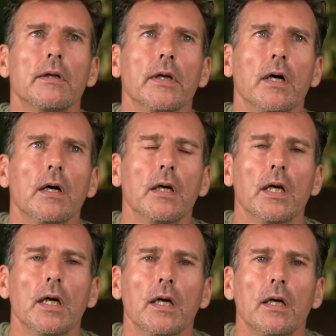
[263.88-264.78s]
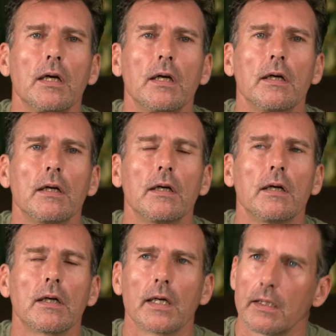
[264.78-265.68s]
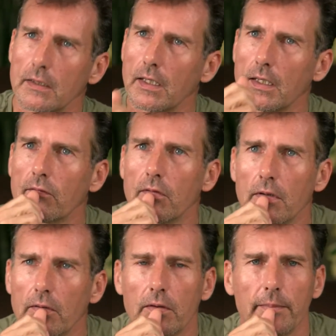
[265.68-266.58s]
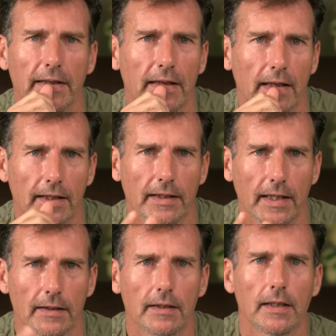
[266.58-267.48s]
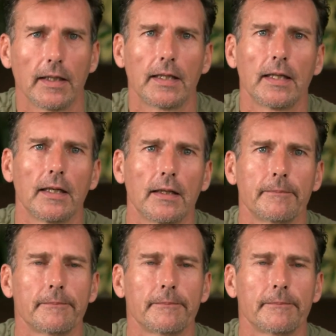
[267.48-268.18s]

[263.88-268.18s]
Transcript: So, oh, yeah. Okay, I never thought about it like that. I get it.